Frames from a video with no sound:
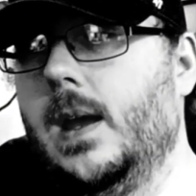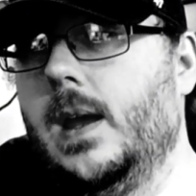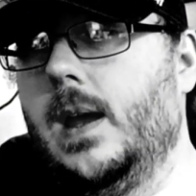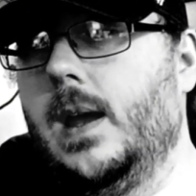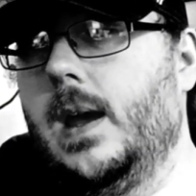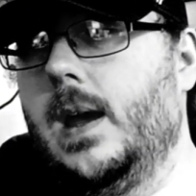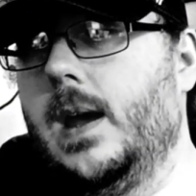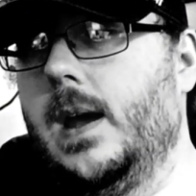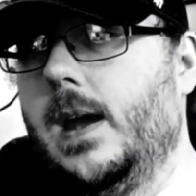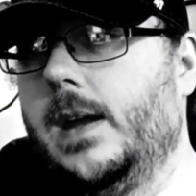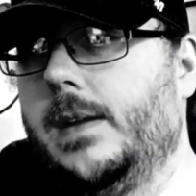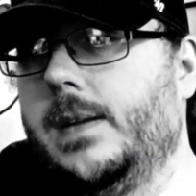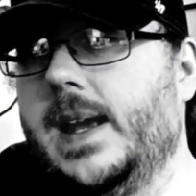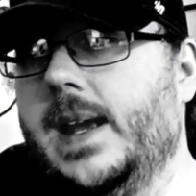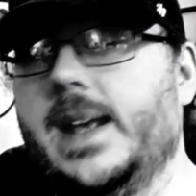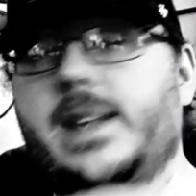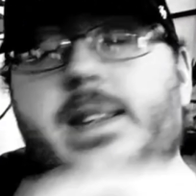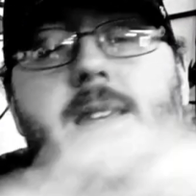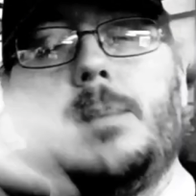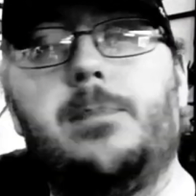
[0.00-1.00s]
Like I
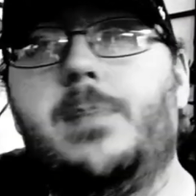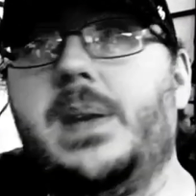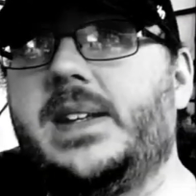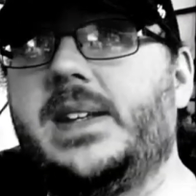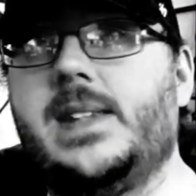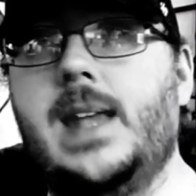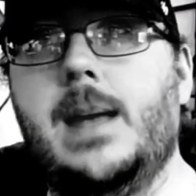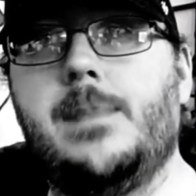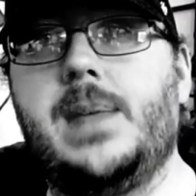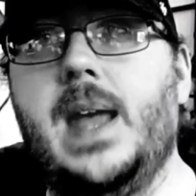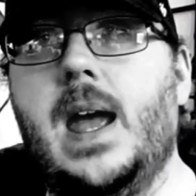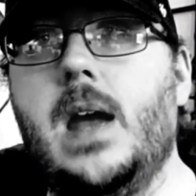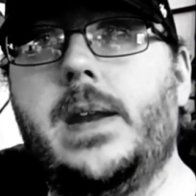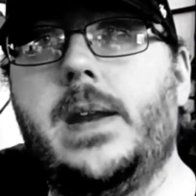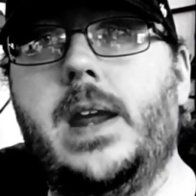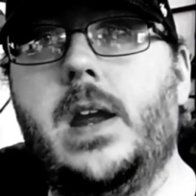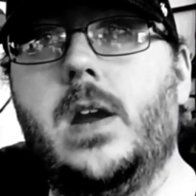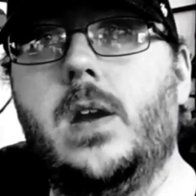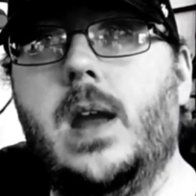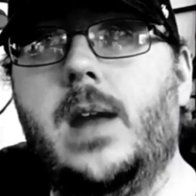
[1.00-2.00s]
said, big step down
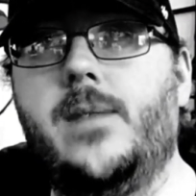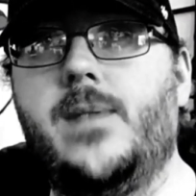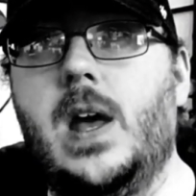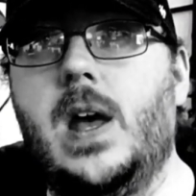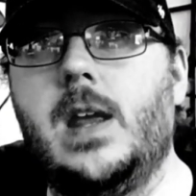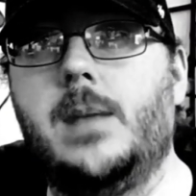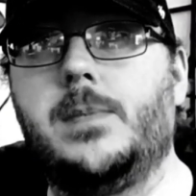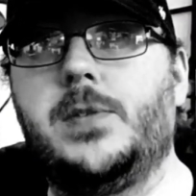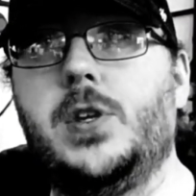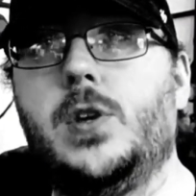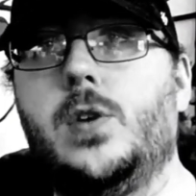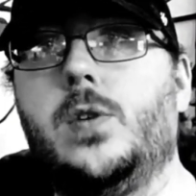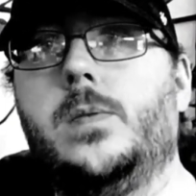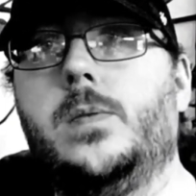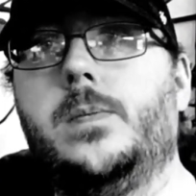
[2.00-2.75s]
here on volume 2.